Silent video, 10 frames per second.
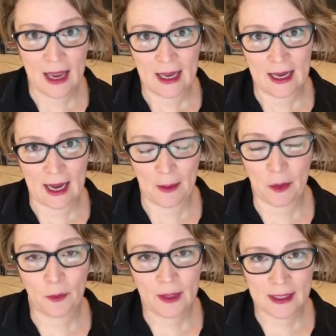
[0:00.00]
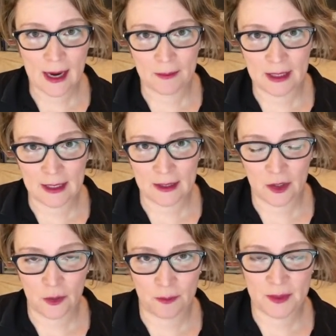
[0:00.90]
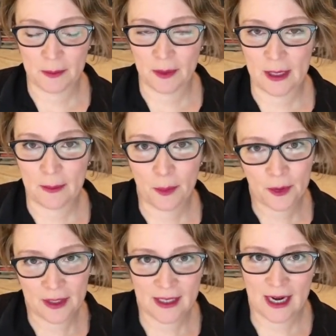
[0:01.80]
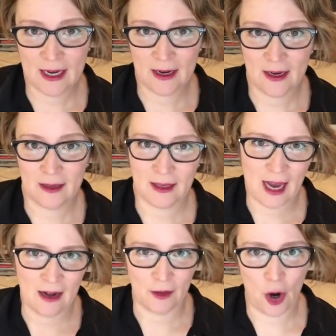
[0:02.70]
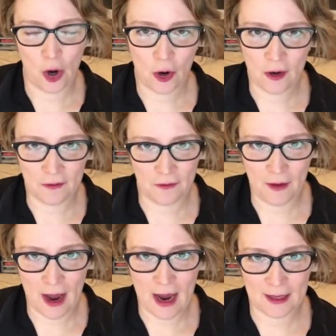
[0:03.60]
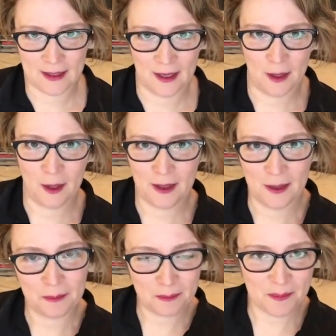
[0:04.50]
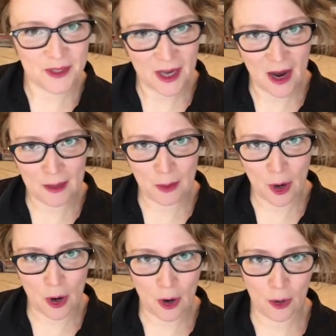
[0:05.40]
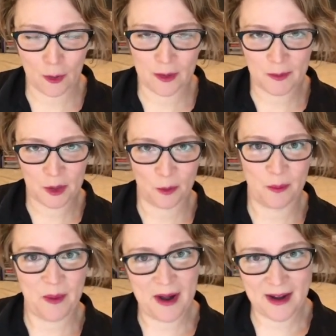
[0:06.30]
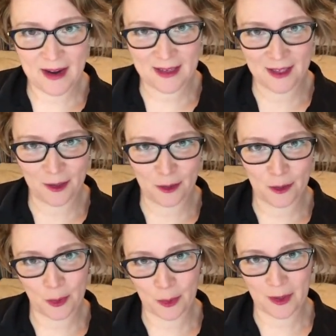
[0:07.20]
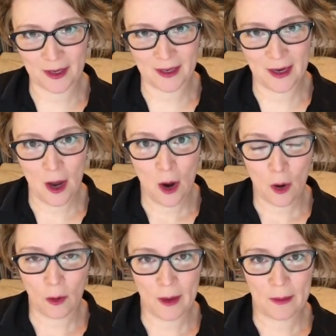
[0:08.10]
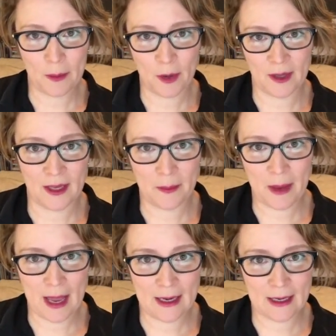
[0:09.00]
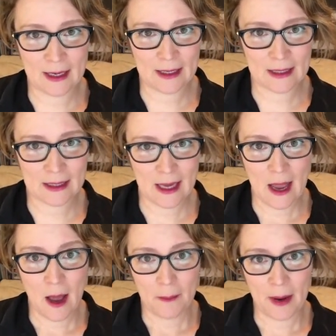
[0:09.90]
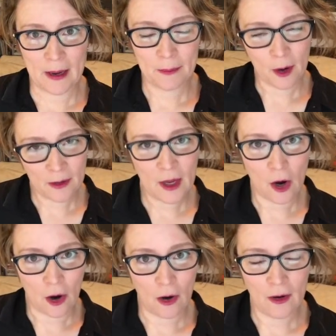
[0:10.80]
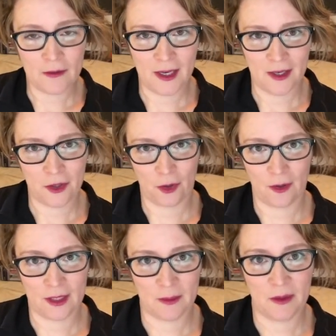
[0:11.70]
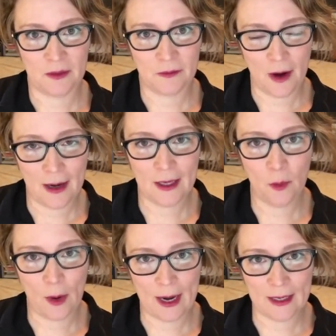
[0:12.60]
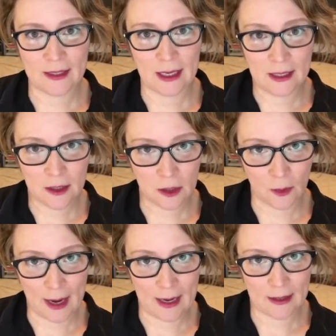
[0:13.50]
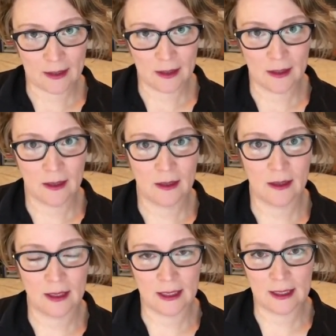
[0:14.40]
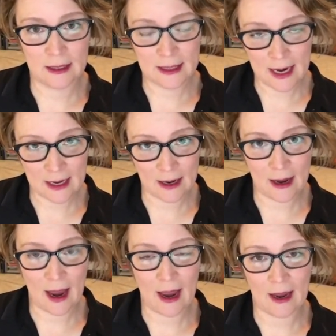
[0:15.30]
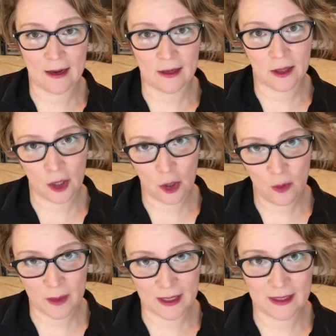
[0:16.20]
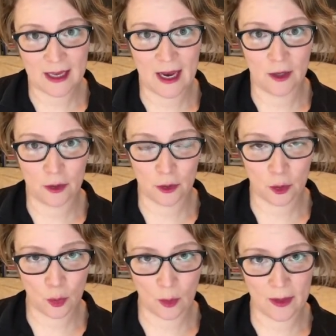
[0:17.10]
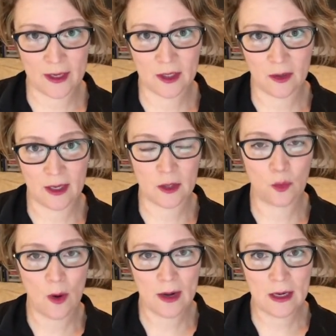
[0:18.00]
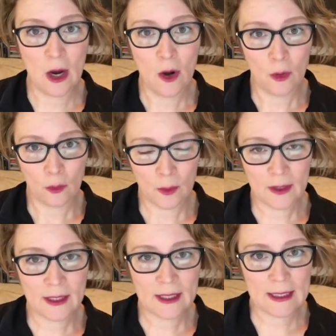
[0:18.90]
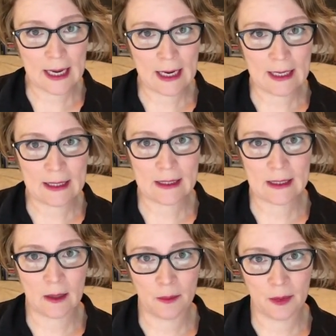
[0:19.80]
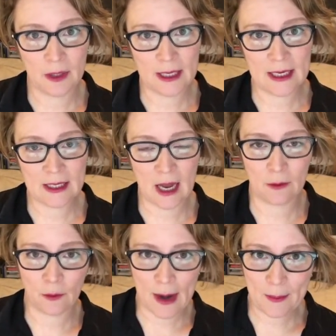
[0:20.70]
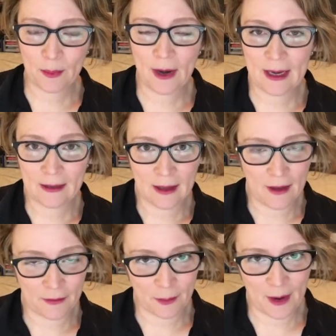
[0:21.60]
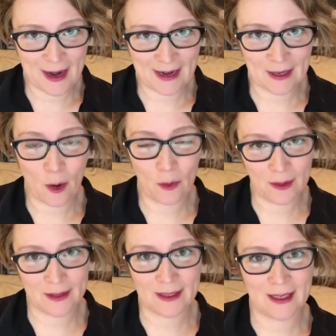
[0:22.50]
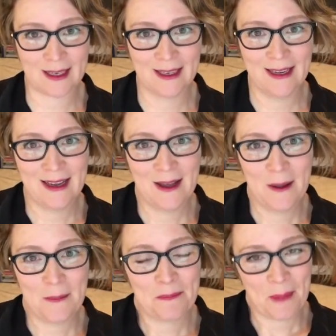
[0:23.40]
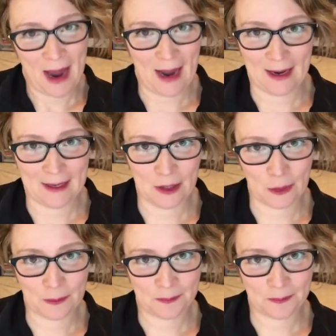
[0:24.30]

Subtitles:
It can be really tempting to simply put the data, the kind of the hard facts in a sidebar or a special box in your story, or maybe put it in the appendix. But part of the art of data journalism is finding ways to integrate the data and the humans and your story so that it's one really nice, complete, kind of right brain, left brain, holistic package.